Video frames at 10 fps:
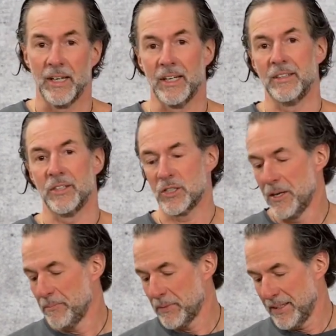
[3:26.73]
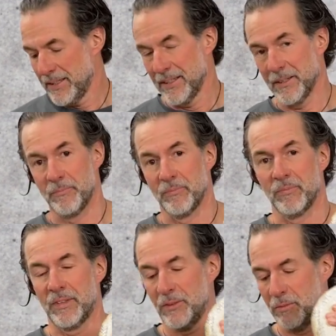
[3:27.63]
piebald or something
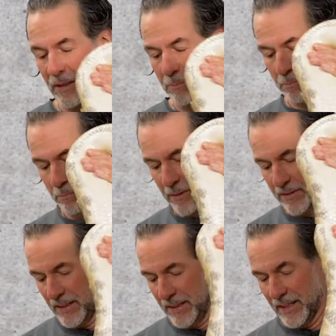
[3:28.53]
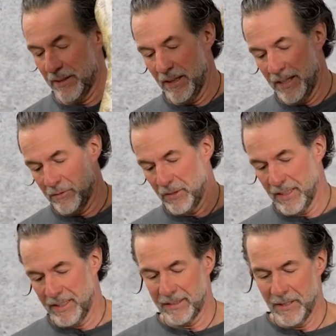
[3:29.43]
spectacular breeding-wise,
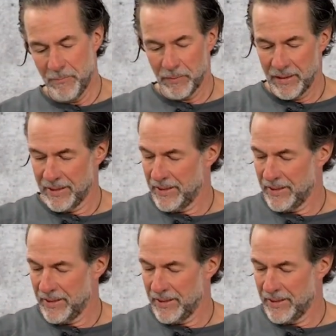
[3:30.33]
that might